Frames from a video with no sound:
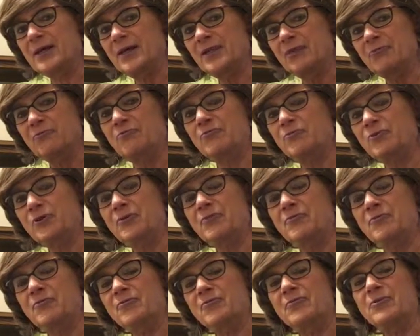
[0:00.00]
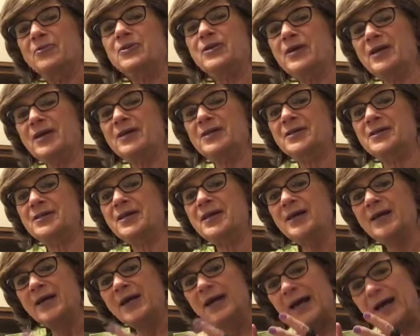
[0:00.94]
the flavor, the taste,
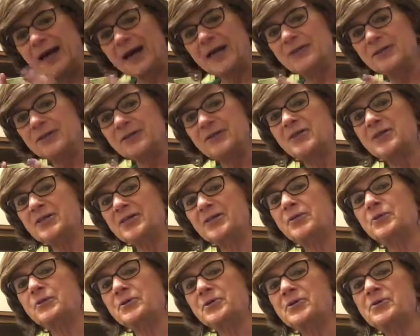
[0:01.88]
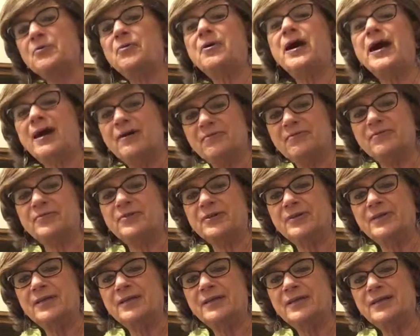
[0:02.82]
and the distiller's craft,
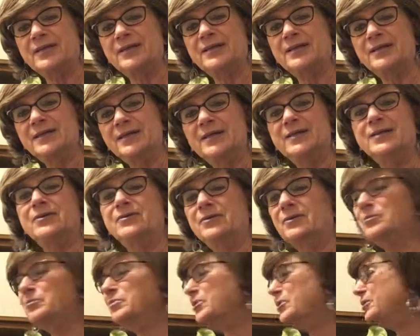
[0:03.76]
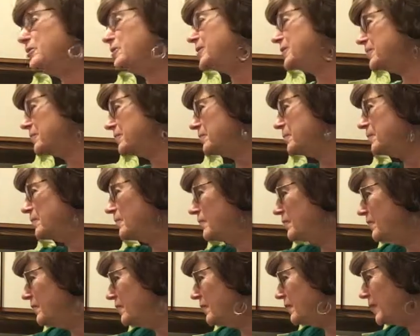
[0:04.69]
then please,
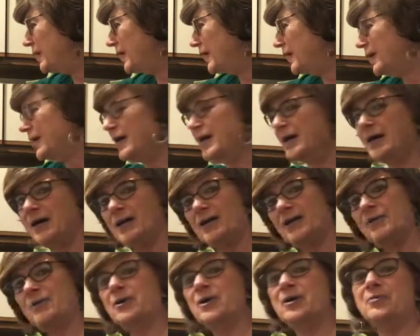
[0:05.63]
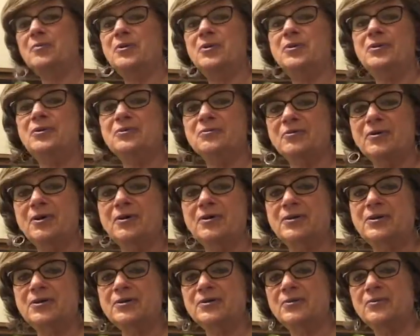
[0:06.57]
I highly recommend that you try
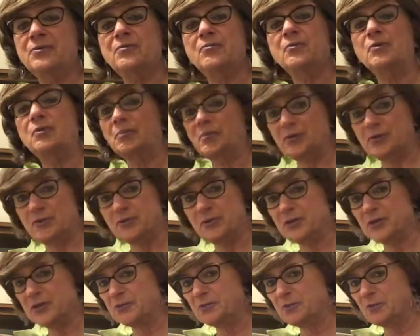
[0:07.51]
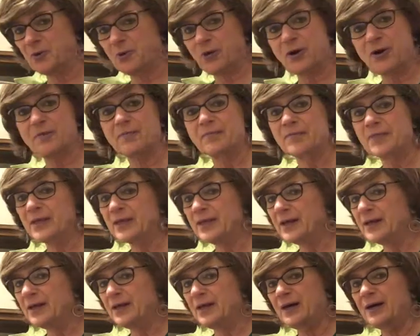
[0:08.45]
these two. We'll be doing some more,
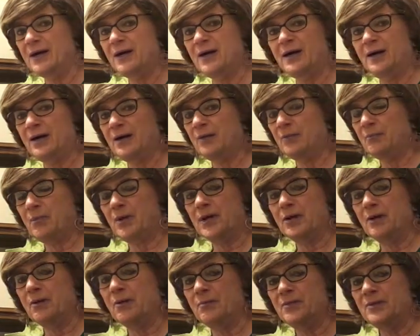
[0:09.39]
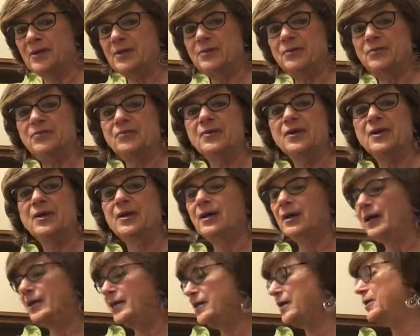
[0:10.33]
by all means.
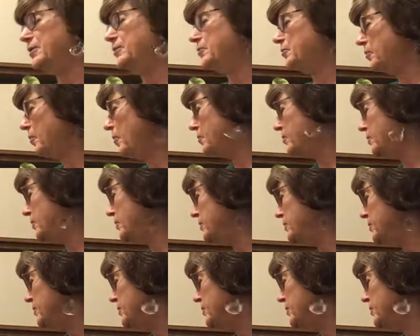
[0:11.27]
And again, they're all good.